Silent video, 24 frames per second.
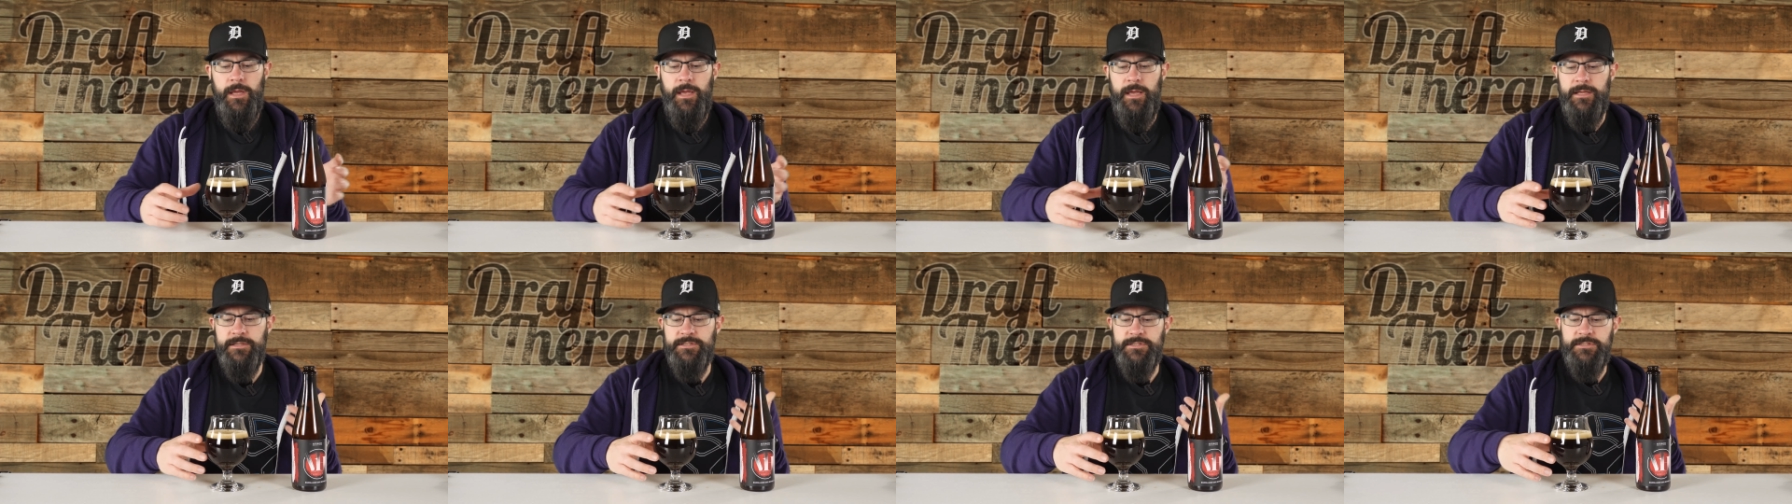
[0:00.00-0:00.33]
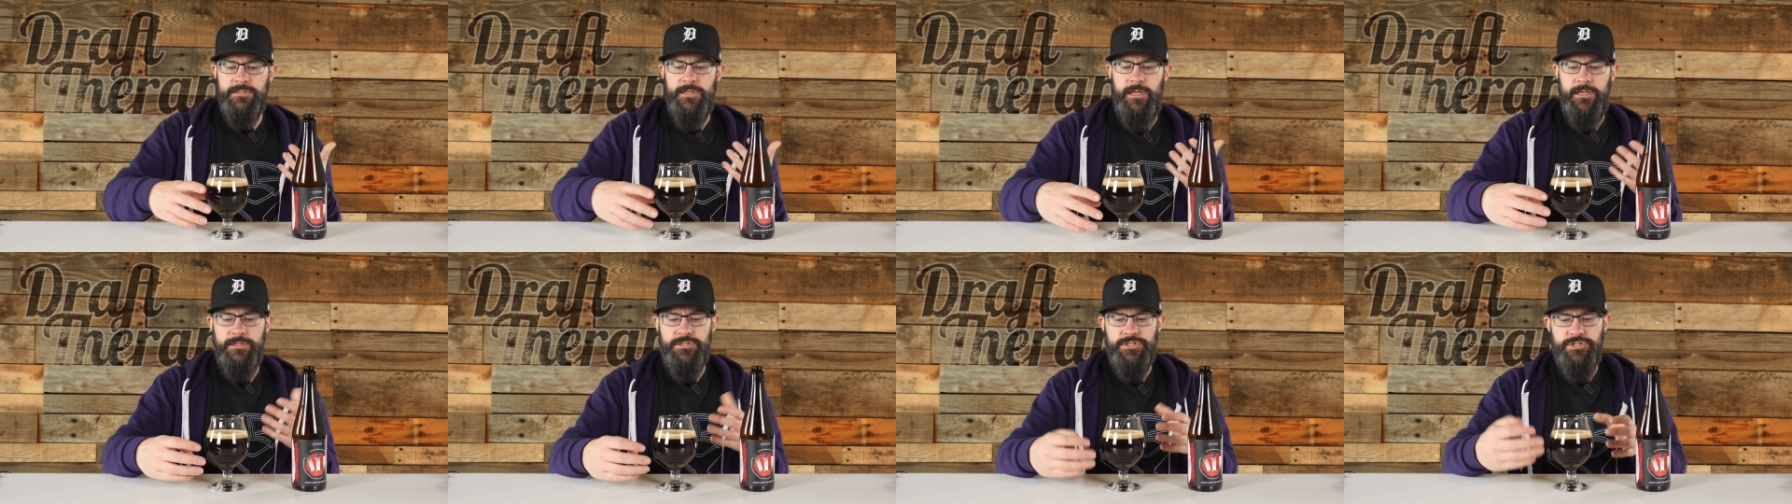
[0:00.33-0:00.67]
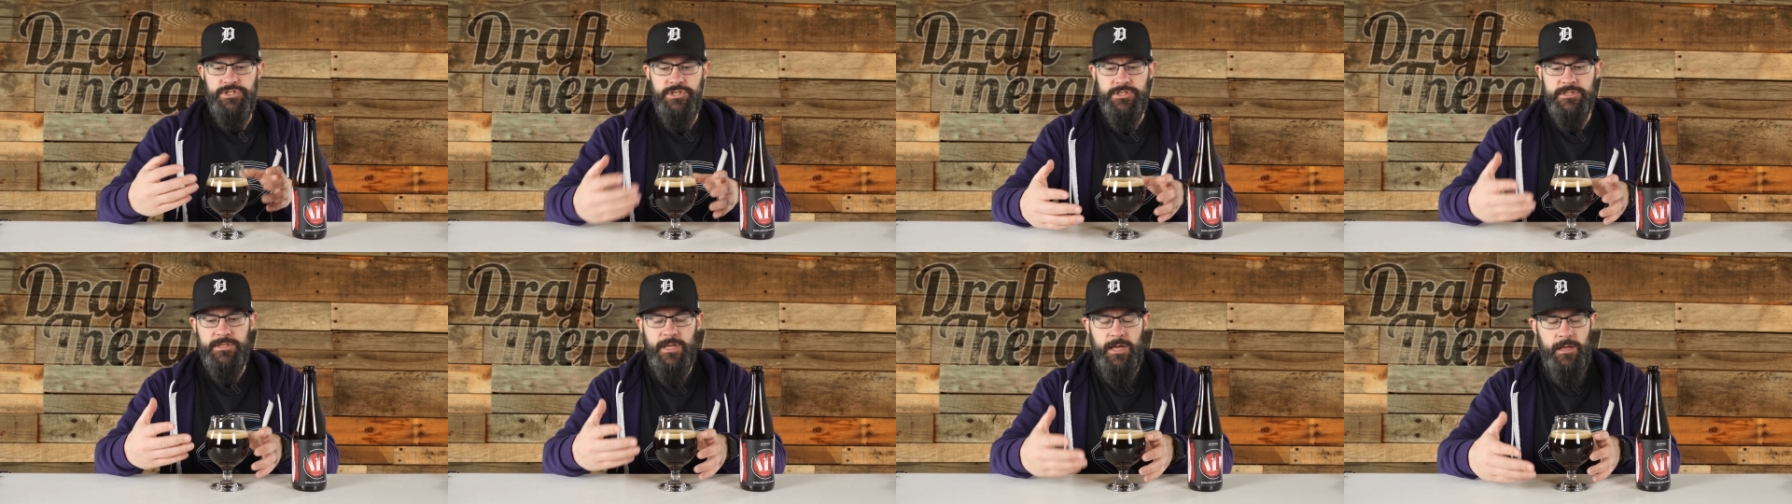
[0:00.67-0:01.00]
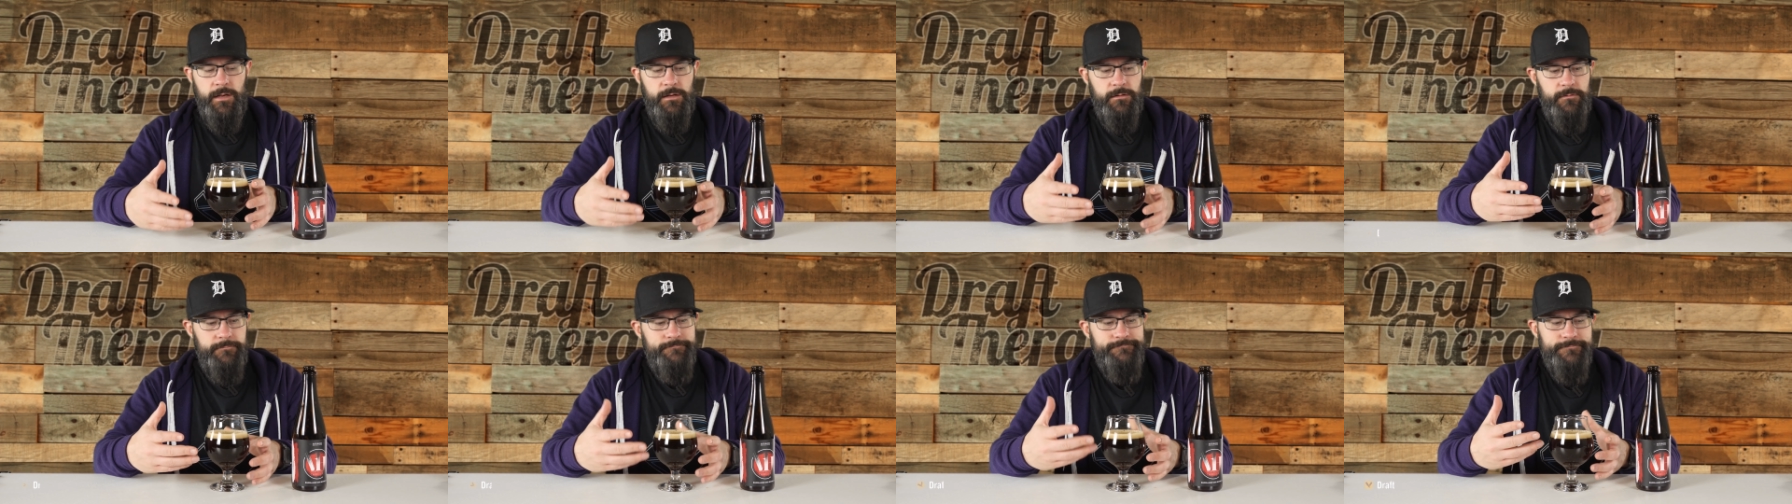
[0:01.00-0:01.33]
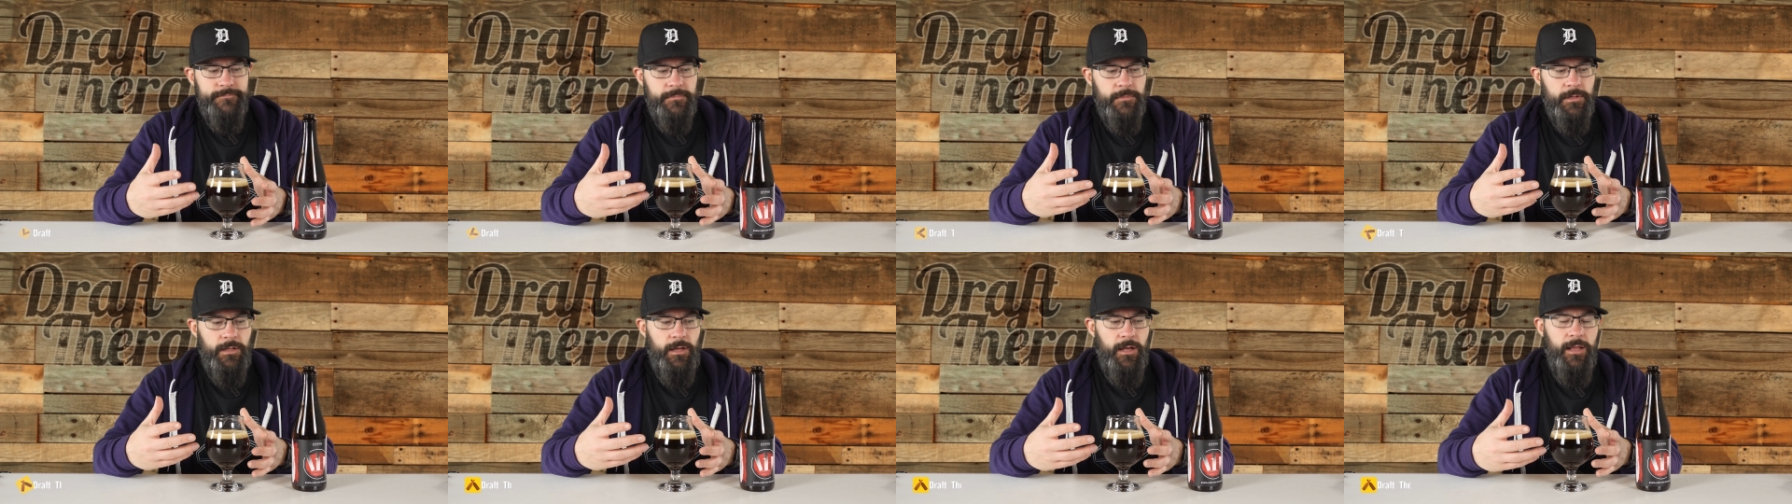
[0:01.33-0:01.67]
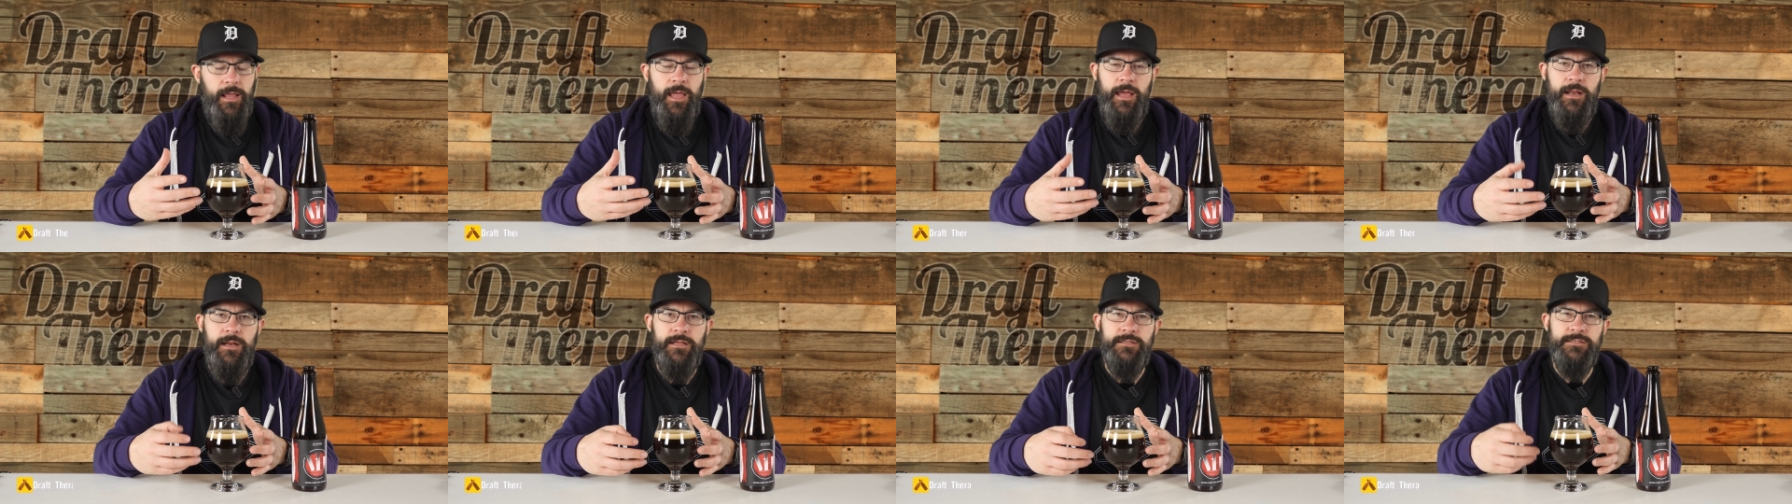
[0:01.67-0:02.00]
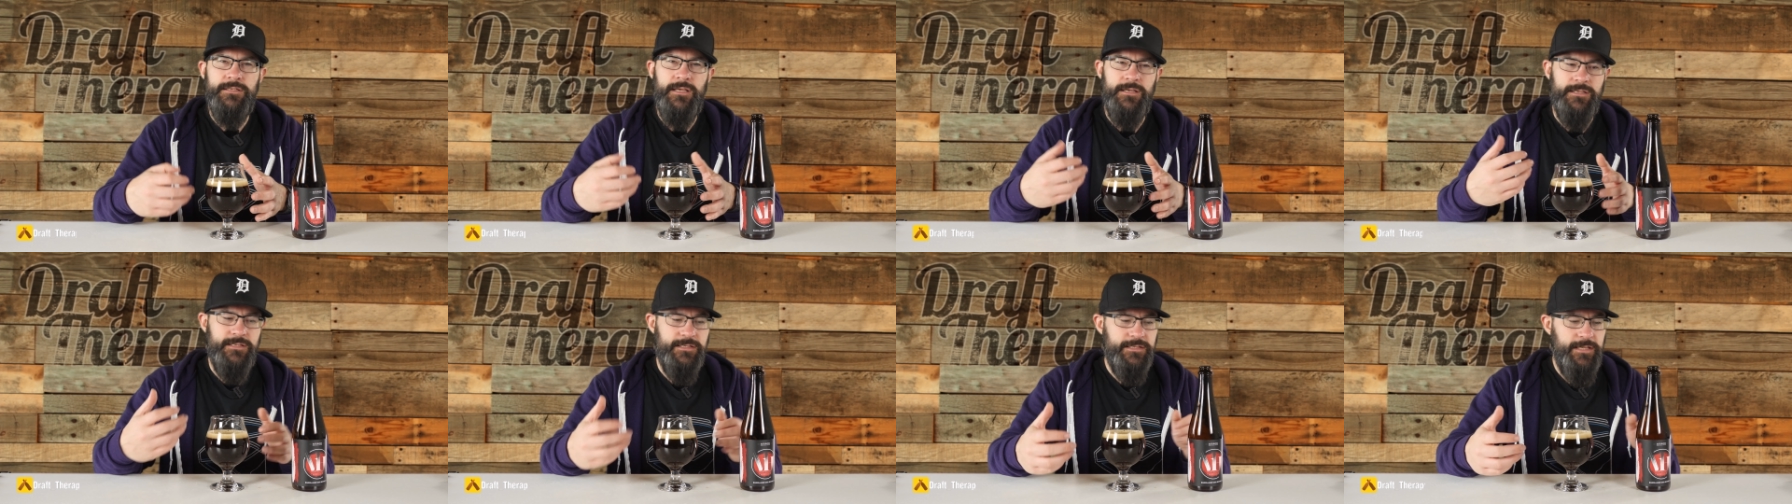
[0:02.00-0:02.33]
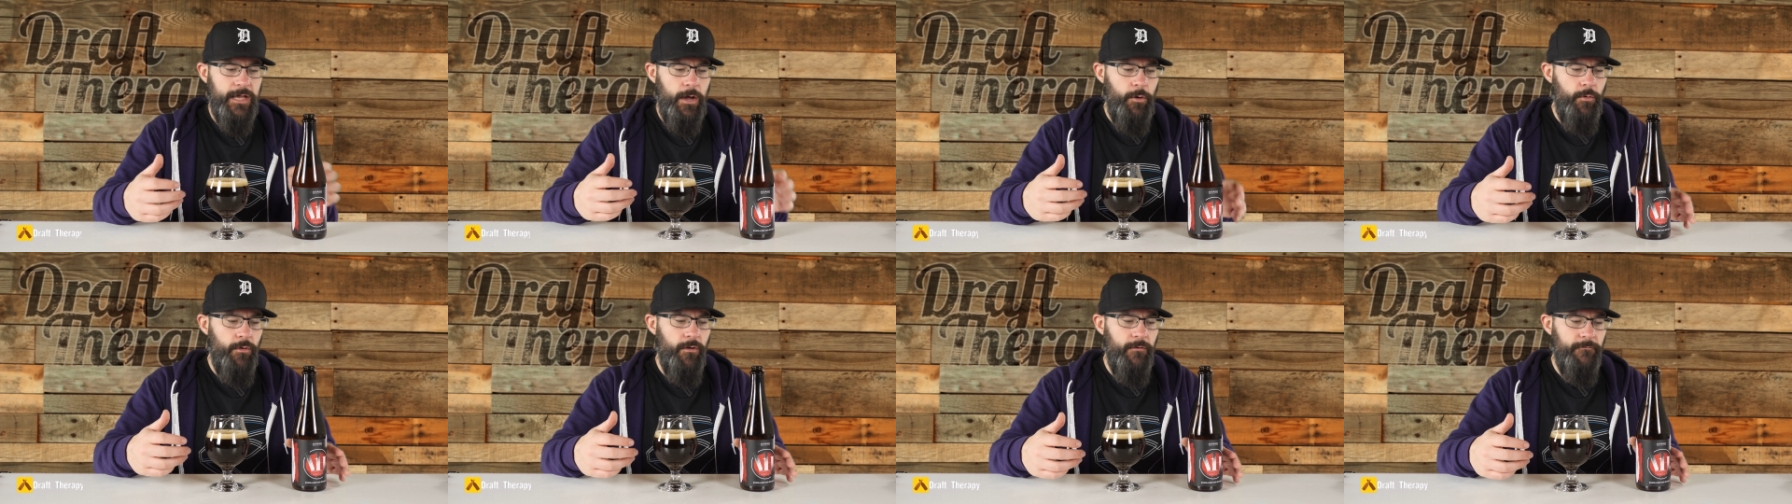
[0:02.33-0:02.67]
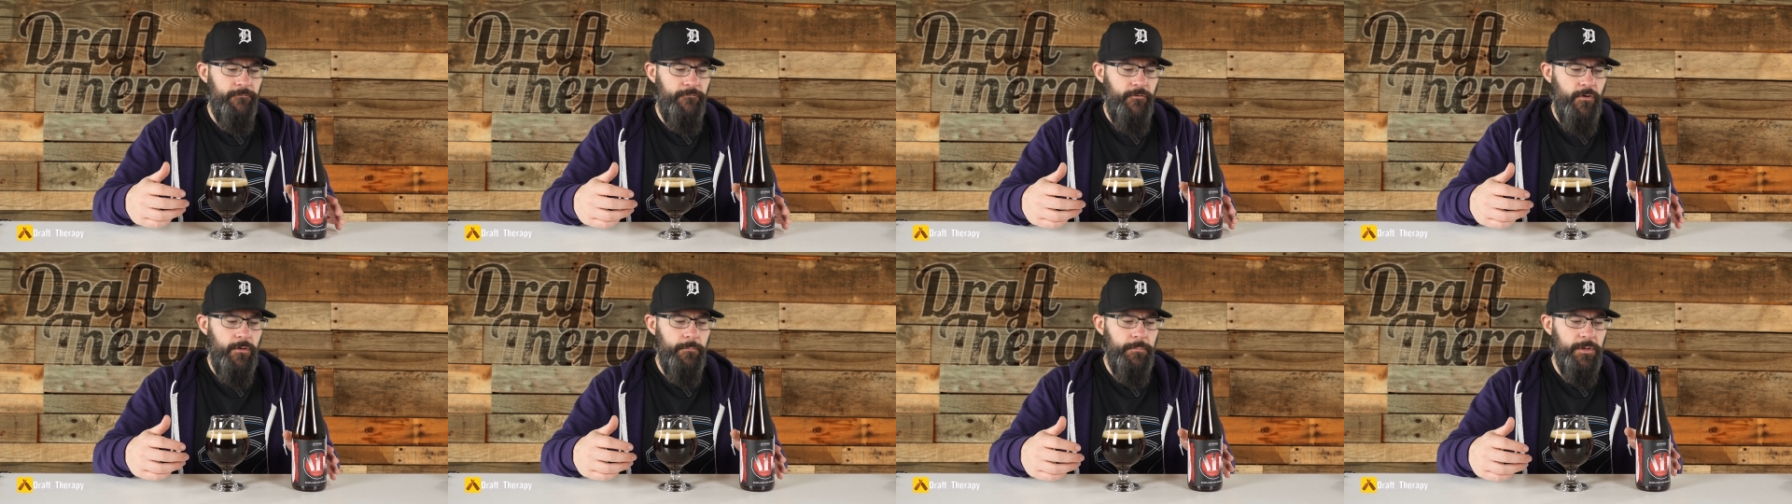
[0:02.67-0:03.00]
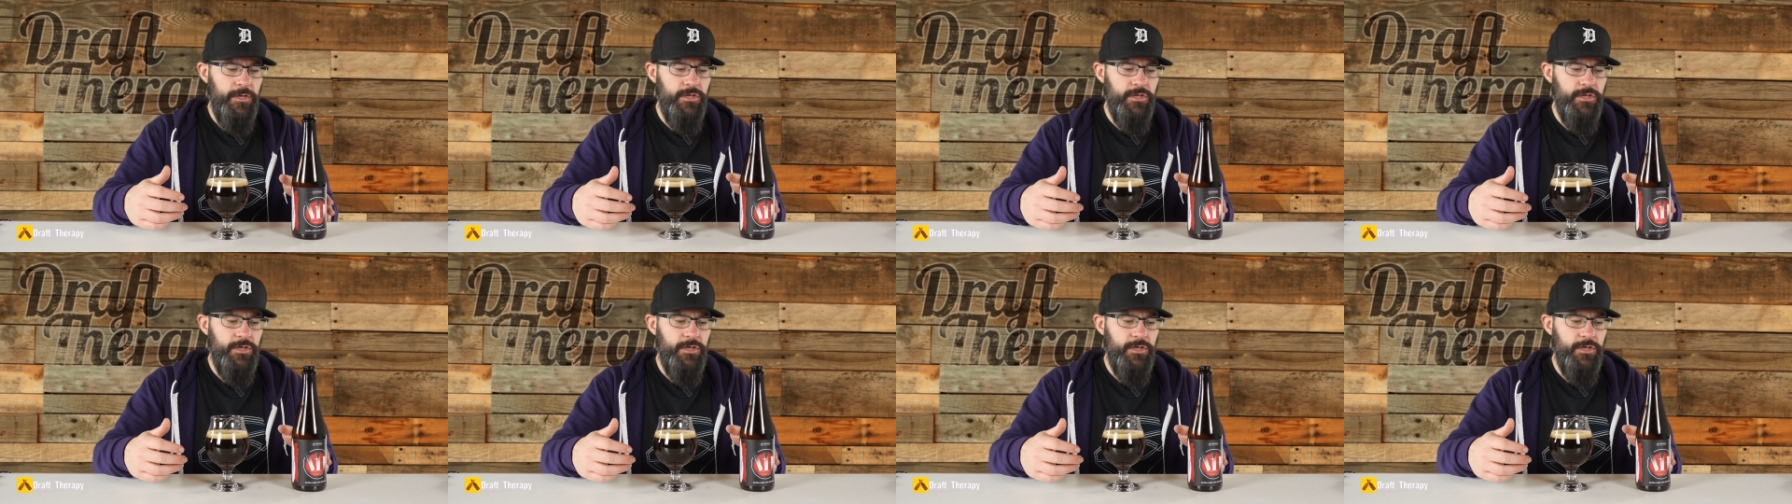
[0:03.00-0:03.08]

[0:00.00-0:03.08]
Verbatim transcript: It's it's just got again it's like sour at front,